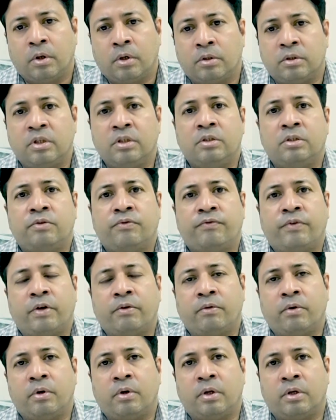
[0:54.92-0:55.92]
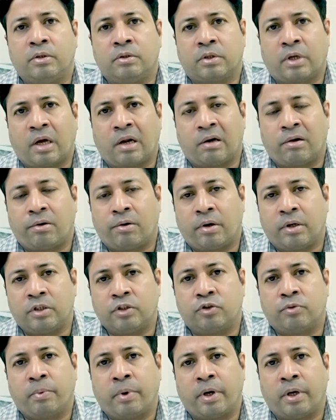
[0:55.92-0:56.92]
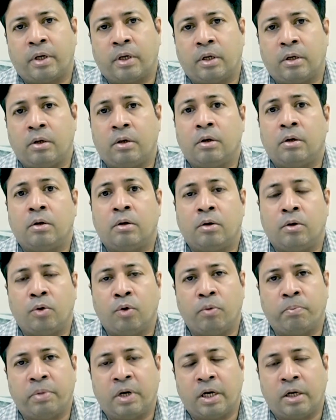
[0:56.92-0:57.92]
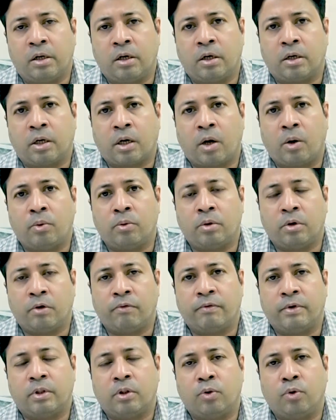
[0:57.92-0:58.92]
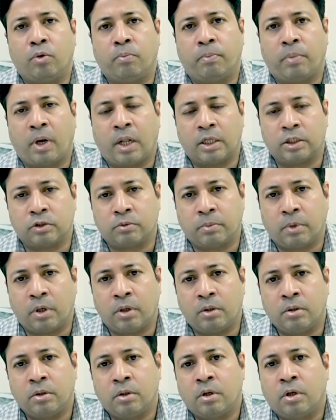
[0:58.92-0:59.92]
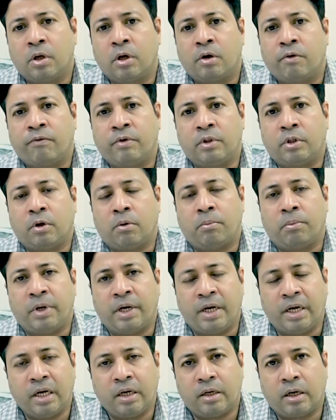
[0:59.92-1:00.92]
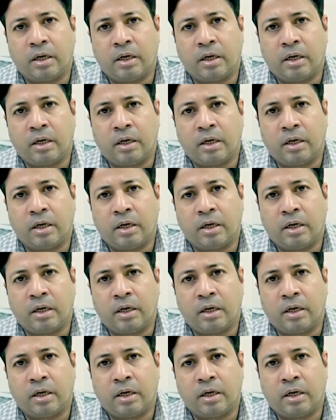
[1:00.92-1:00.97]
This fever is characterized by low platelet count with low plasma, with bleeding